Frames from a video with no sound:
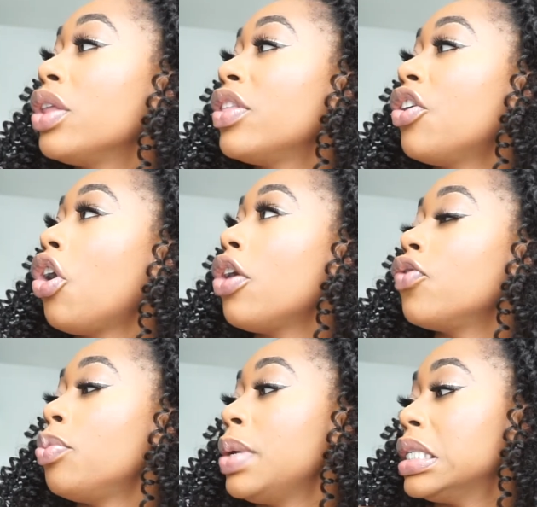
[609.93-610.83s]
there are a
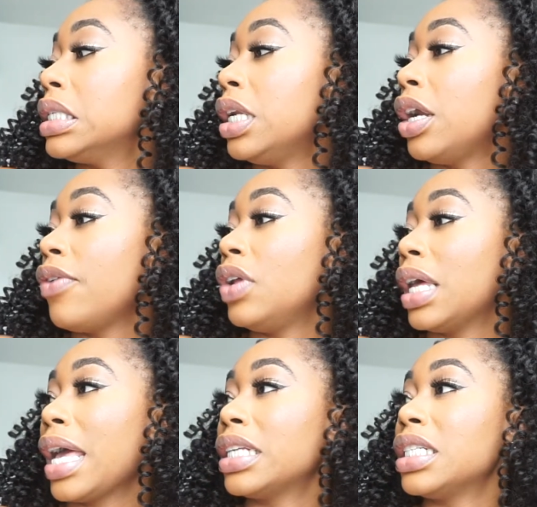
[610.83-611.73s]
few pieces in there I feel like
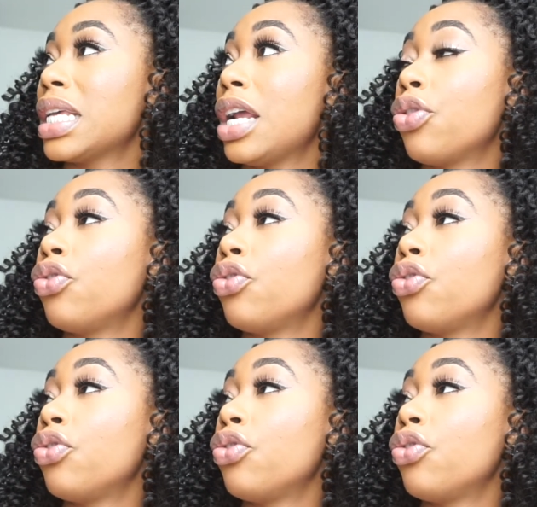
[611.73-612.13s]
I can just kind of